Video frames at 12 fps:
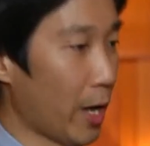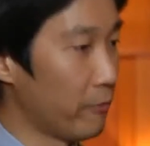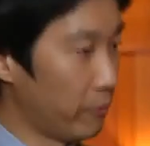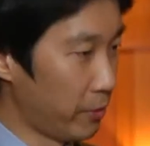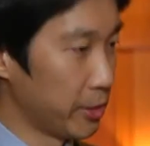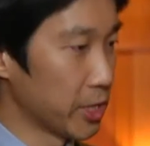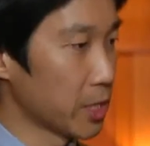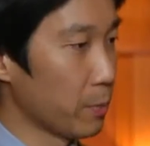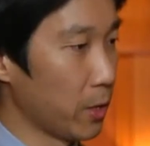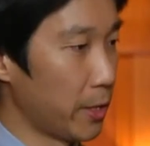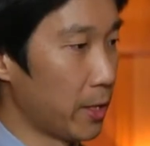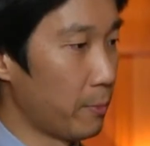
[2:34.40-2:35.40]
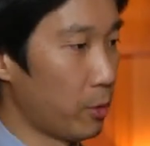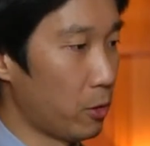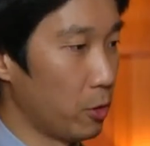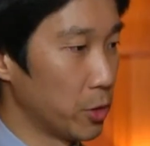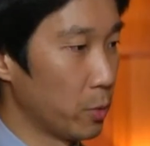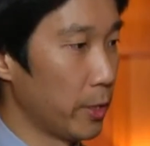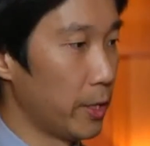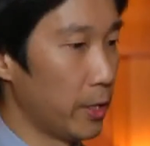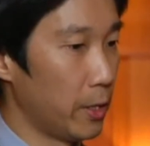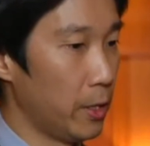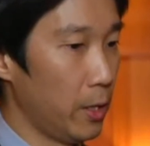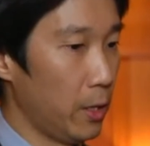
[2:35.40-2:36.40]
a very disciplined approach
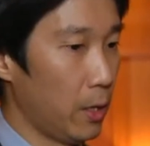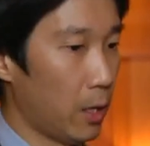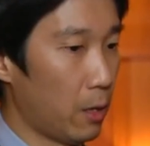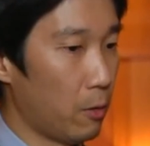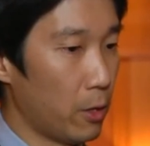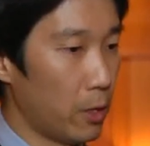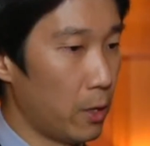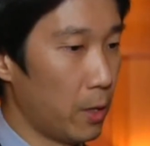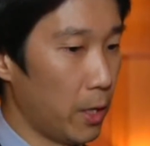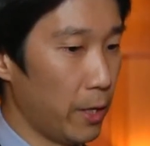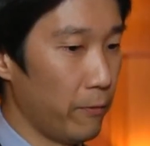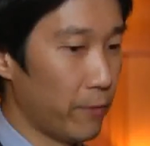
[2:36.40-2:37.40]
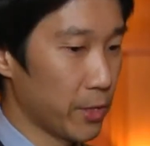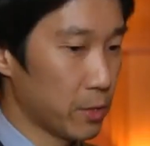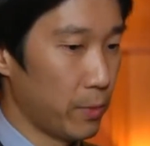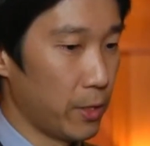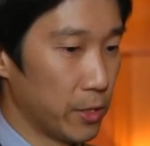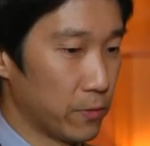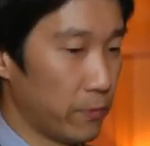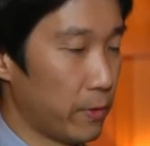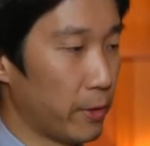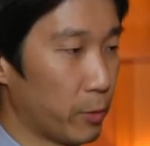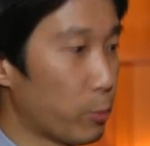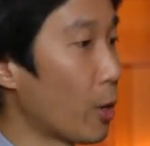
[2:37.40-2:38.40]
where our investment is
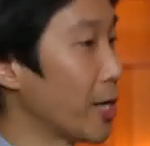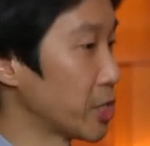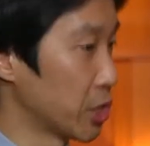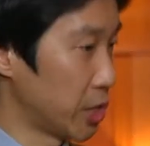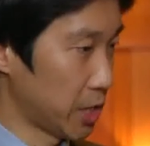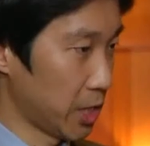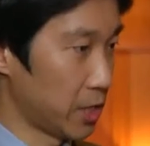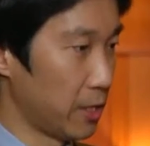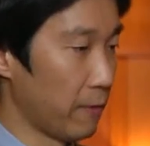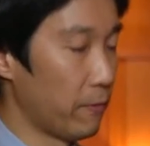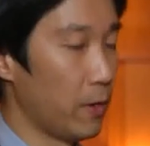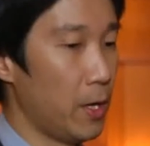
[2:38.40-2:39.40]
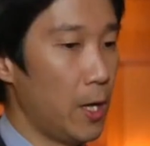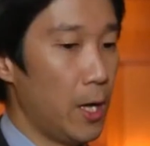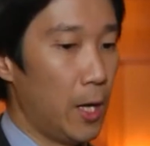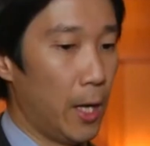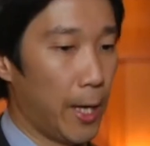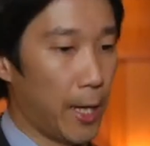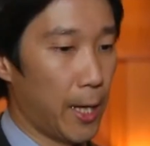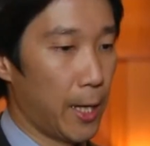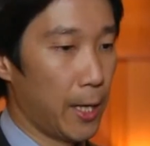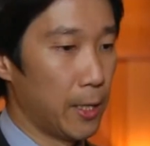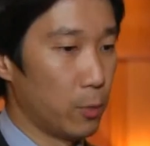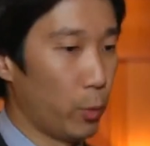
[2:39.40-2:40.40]
very price sensitive.
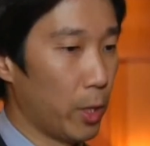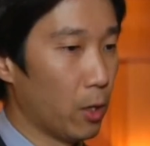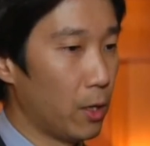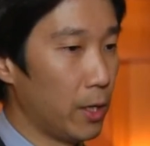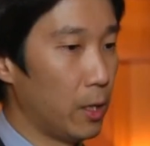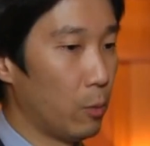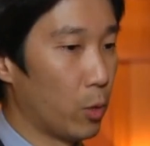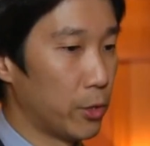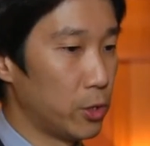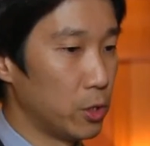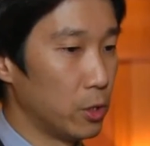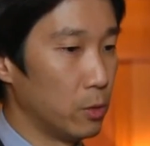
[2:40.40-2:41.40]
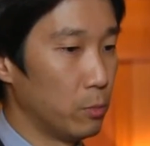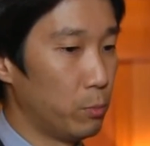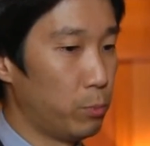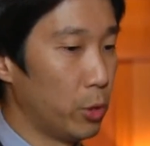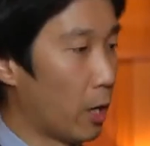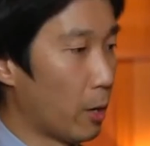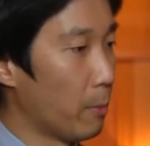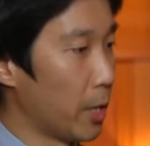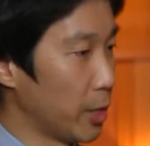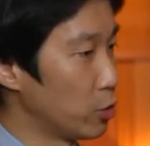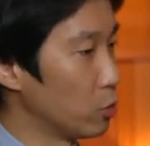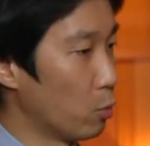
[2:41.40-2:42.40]
And we only want to put our
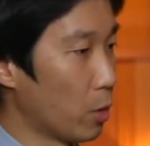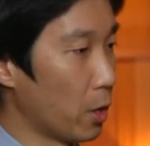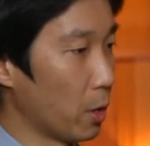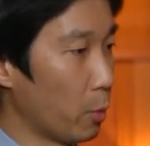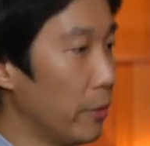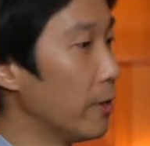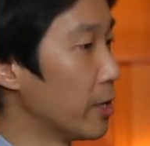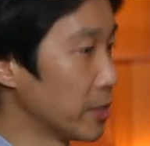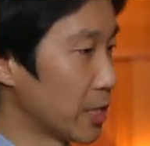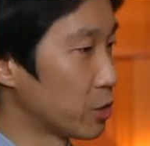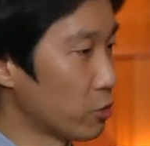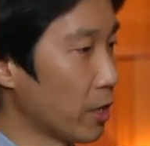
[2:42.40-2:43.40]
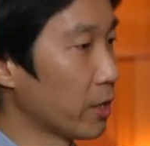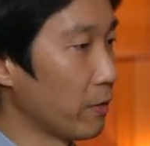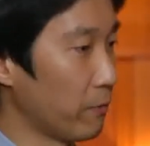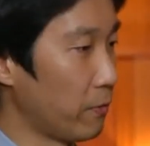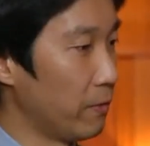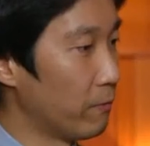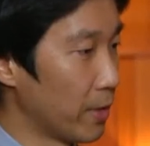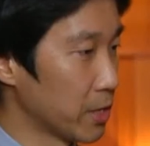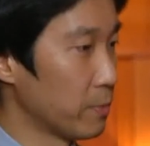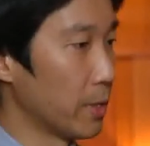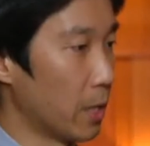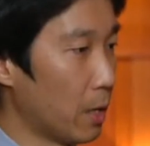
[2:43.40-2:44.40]
money to work when there's attractive
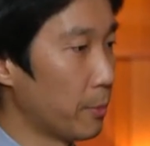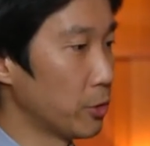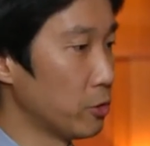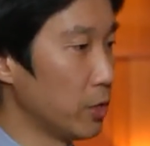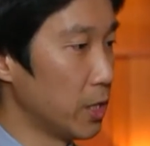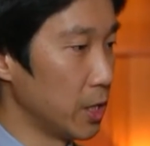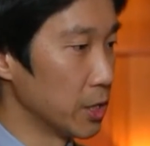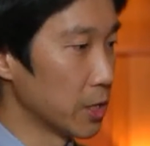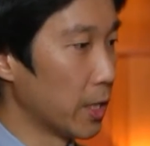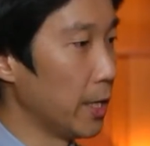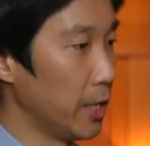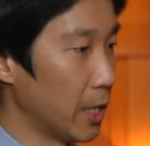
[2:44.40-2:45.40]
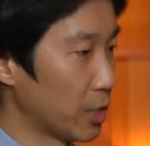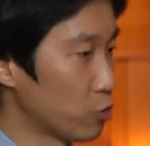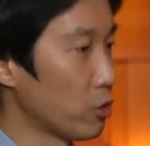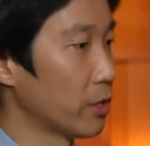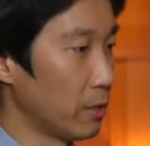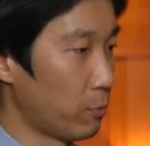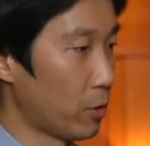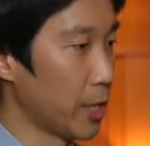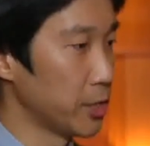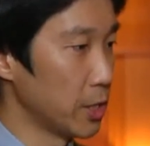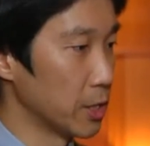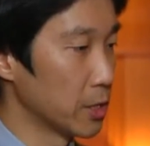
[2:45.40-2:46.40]
investment opportunities, i.e. attractive
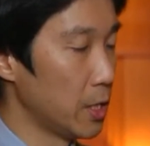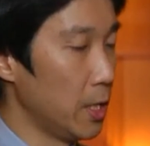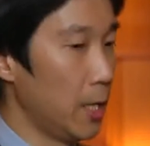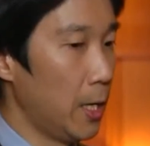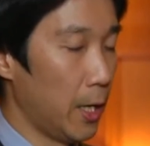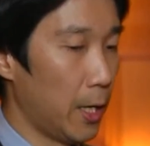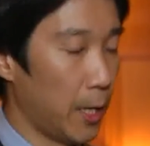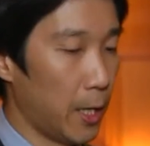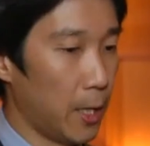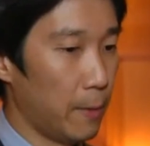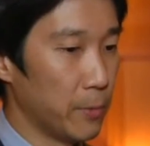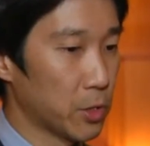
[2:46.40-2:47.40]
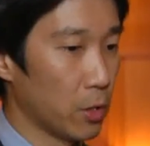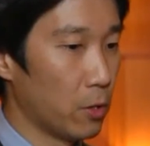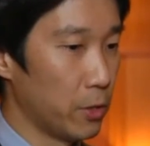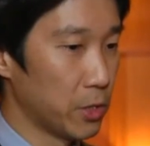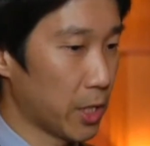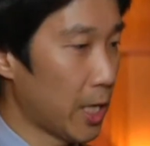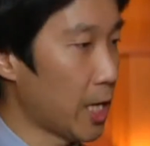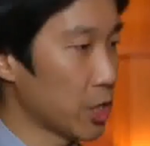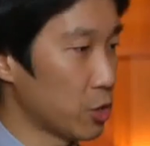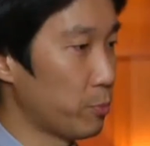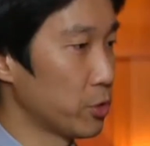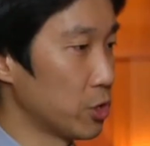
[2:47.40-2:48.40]
prices. So the
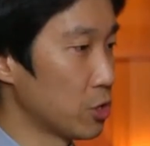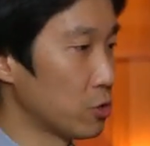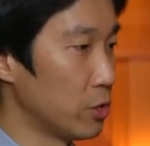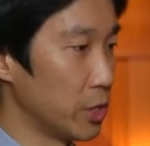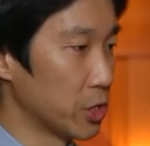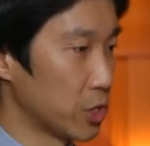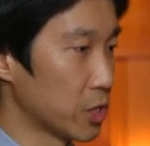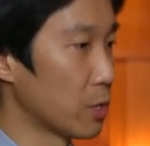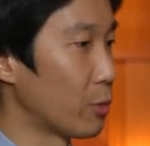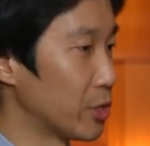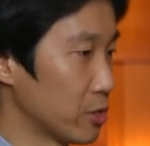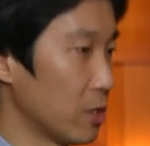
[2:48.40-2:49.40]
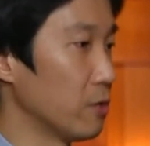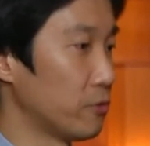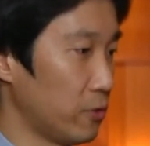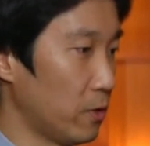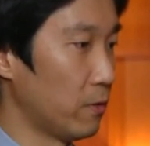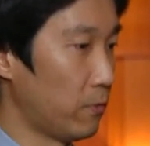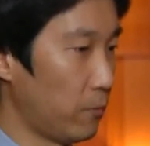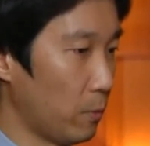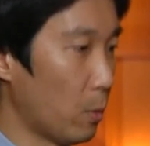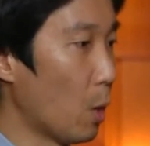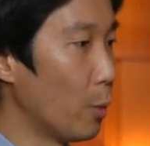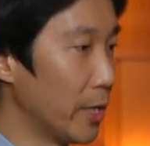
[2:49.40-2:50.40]
cash position is just a result of
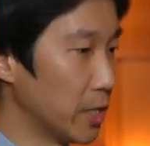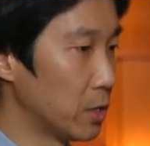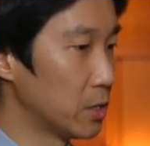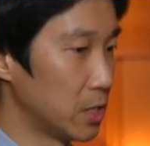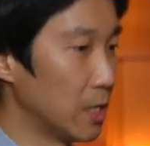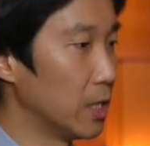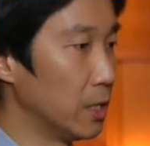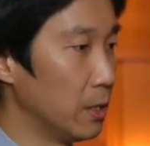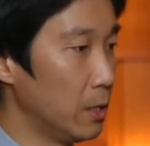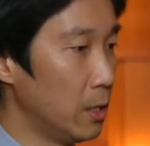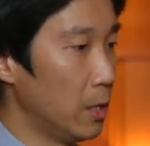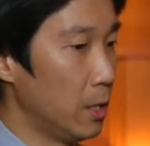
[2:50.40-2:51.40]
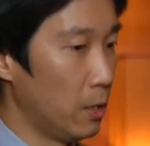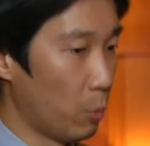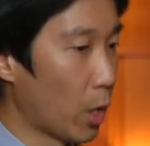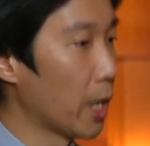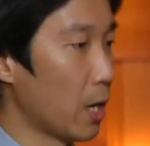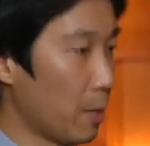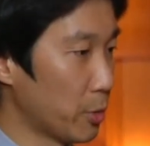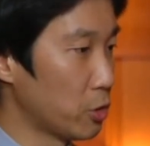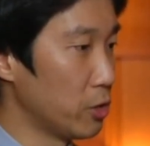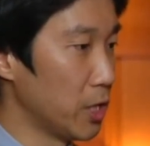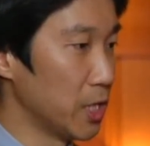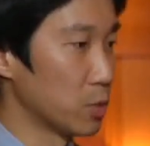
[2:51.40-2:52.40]
what we see, what kind of
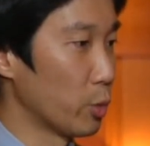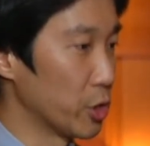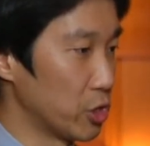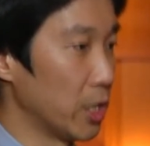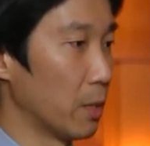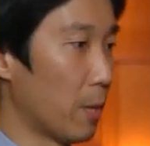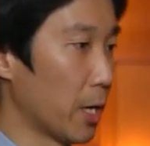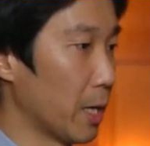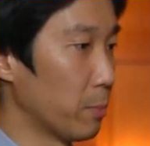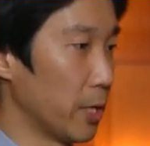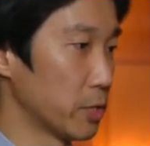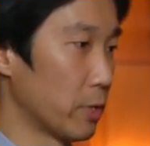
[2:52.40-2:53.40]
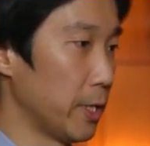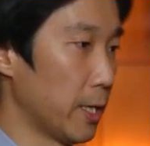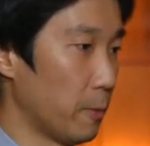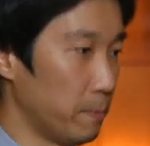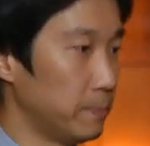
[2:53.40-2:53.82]
opportunities we're seeing in the marketplace right now.